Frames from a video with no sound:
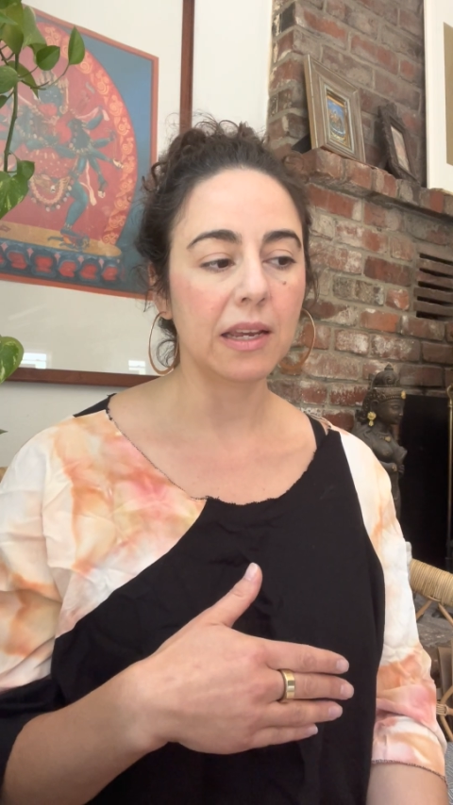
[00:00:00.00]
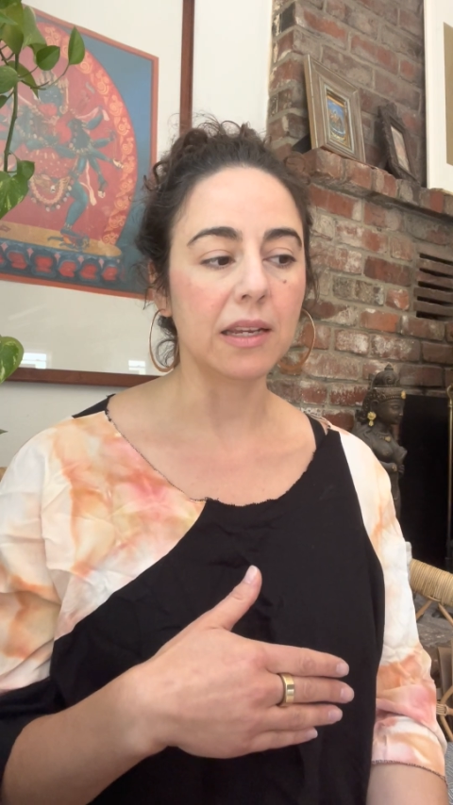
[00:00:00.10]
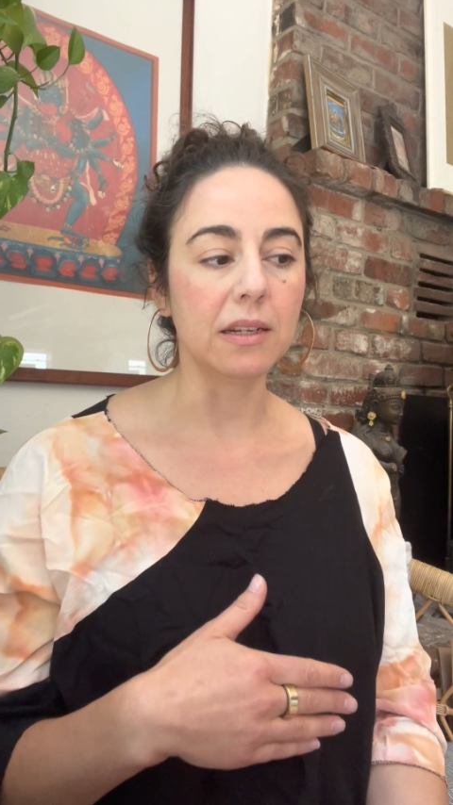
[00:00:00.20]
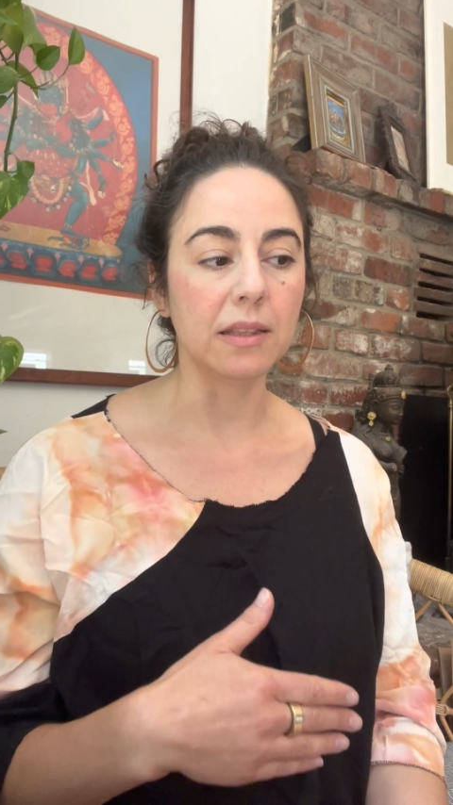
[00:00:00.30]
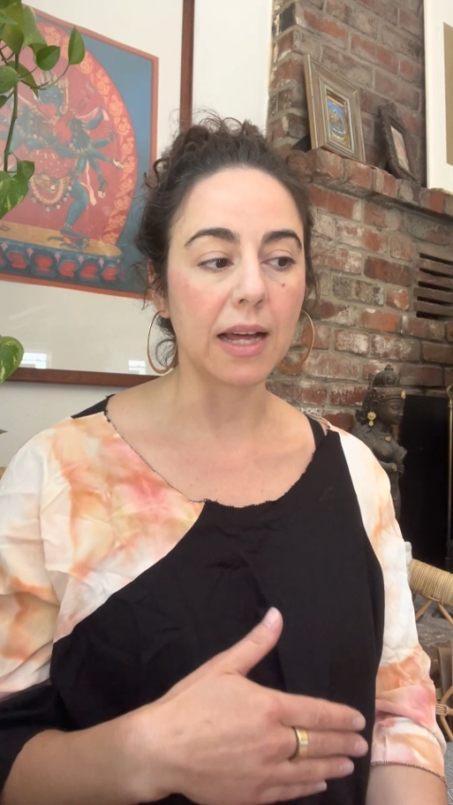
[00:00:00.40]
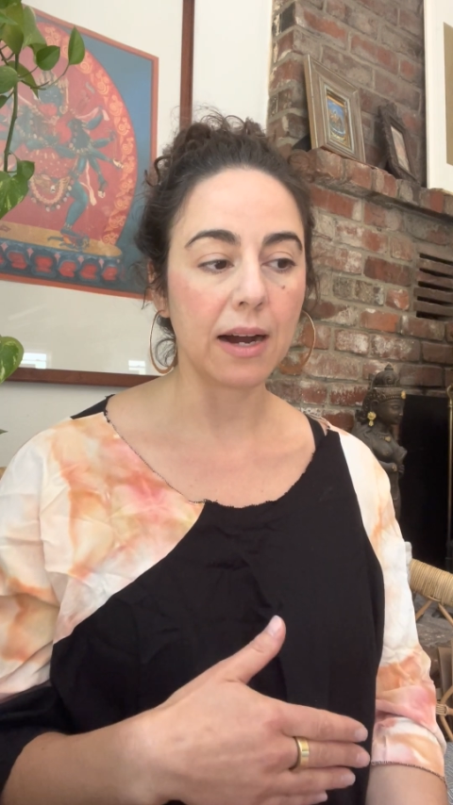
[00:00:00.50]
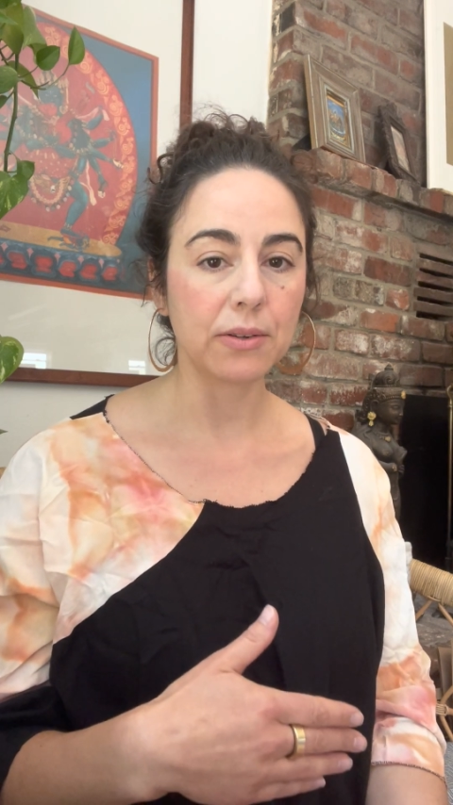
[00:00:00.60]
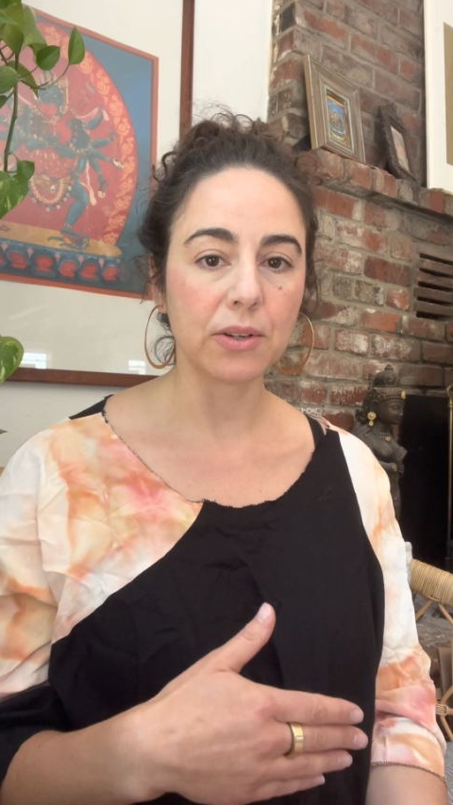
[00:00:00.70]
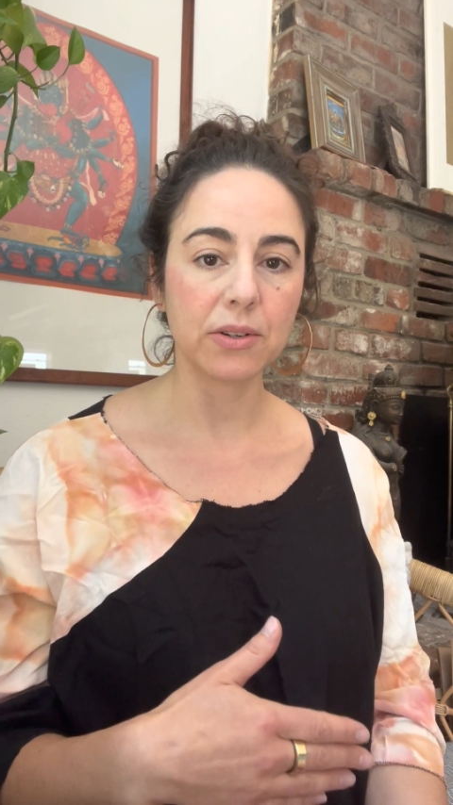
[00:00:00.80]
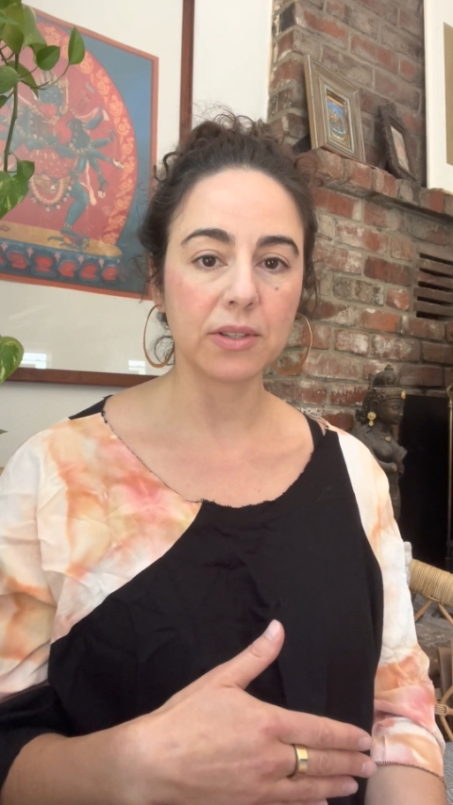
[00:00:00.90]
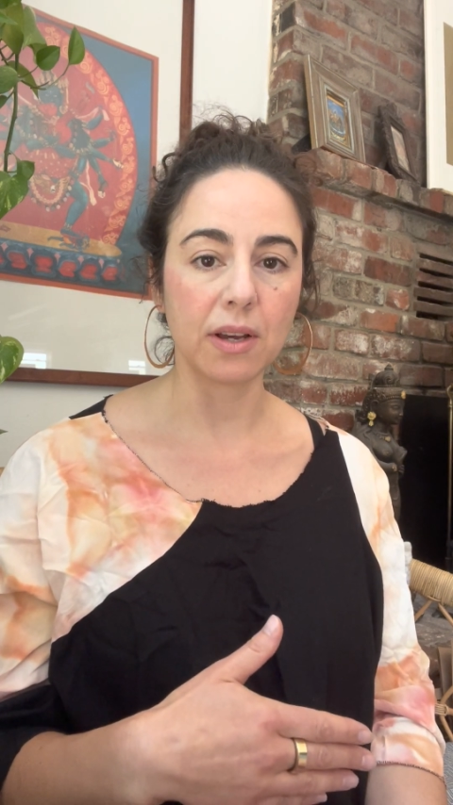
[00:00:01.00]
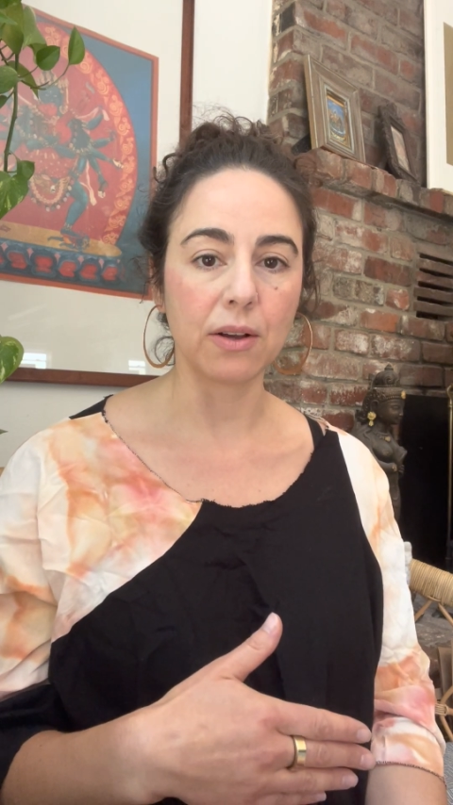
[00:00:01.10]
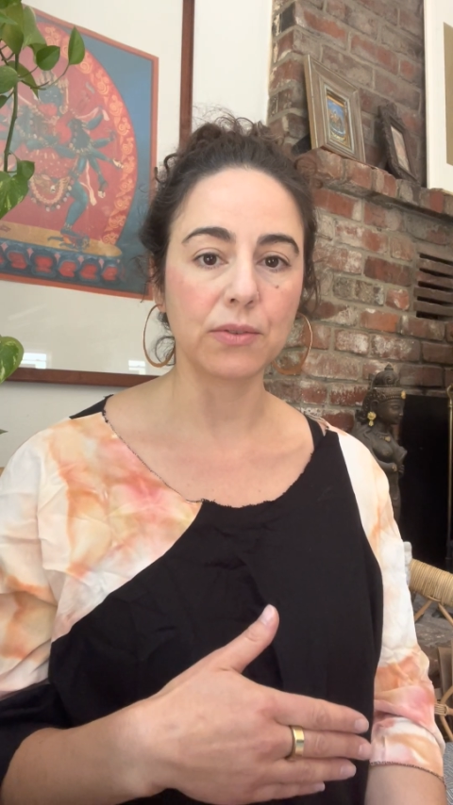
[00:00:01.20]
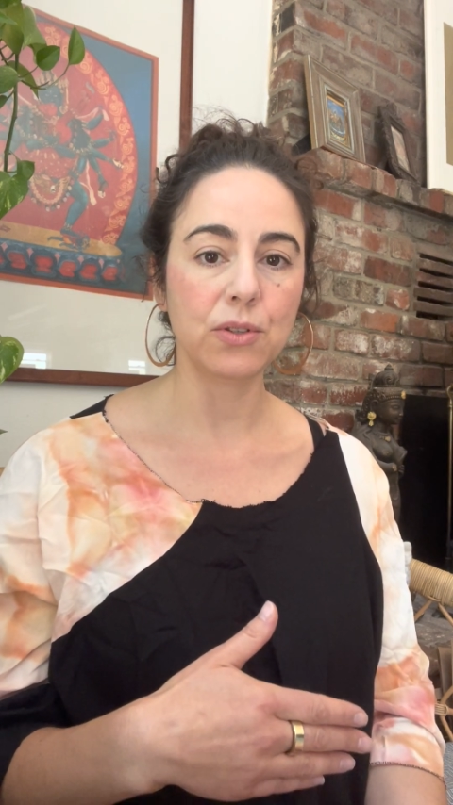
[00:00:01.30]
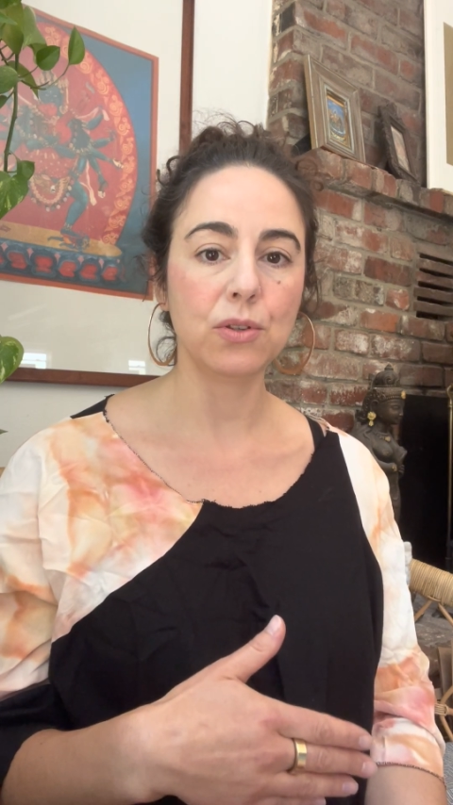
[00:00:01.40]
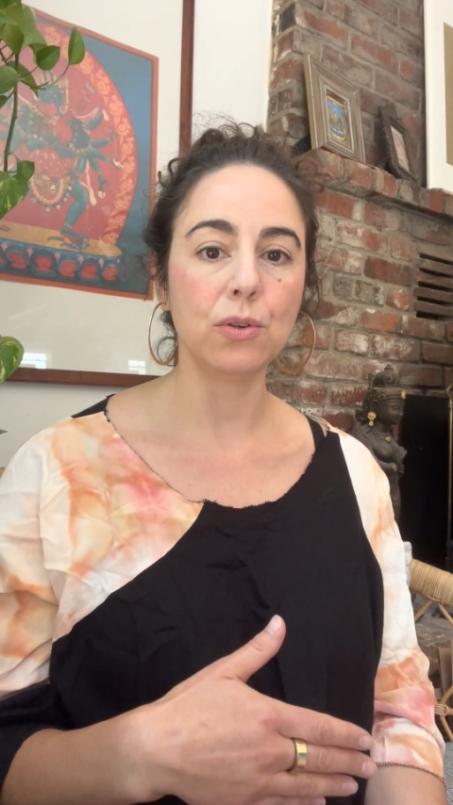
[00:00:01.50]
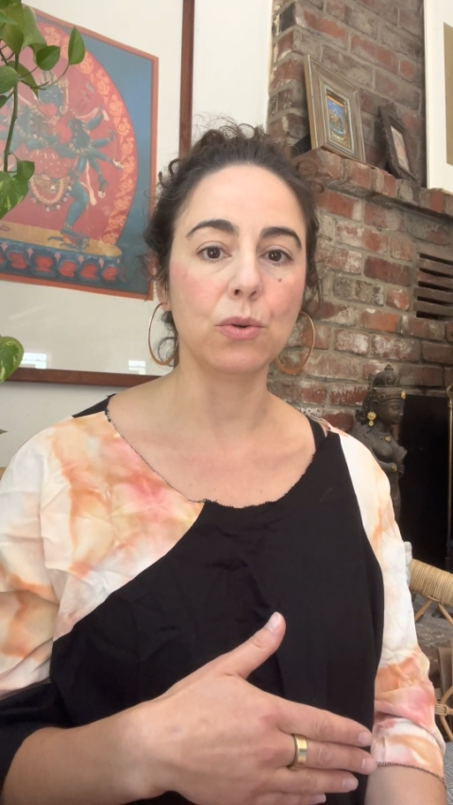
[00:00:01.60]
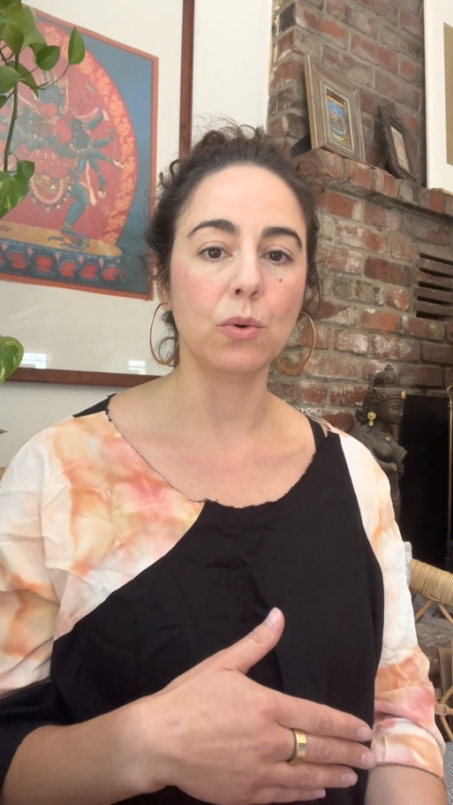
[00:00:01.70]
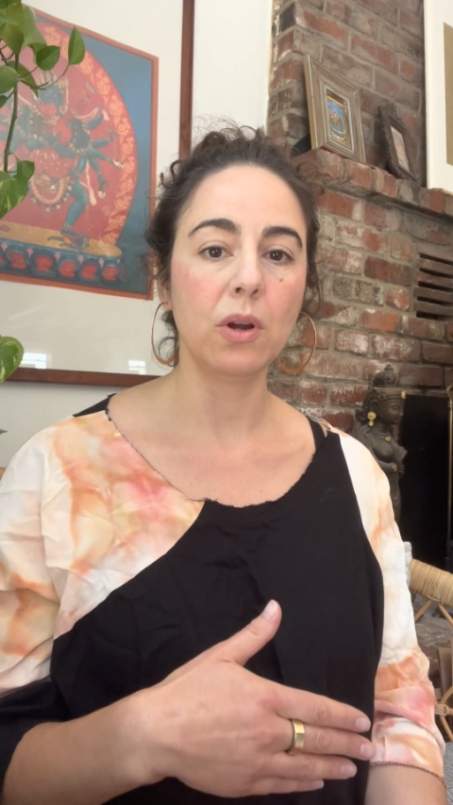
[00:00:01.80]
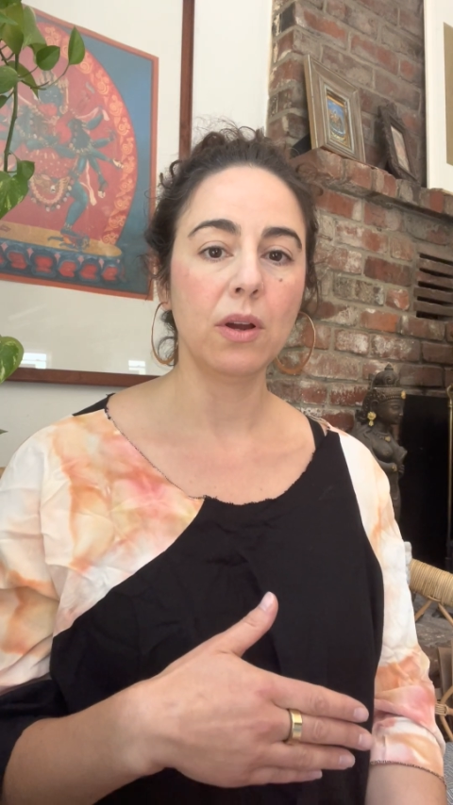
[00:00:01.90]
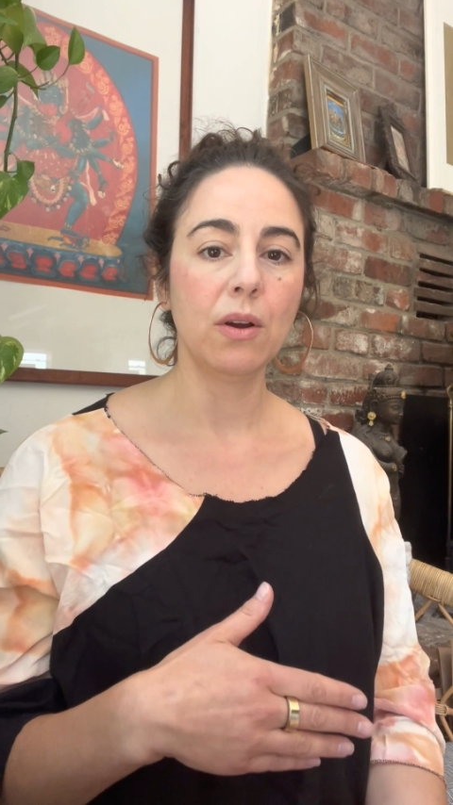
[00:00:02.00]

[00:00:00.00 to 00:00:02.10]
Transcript: it allows ourselves to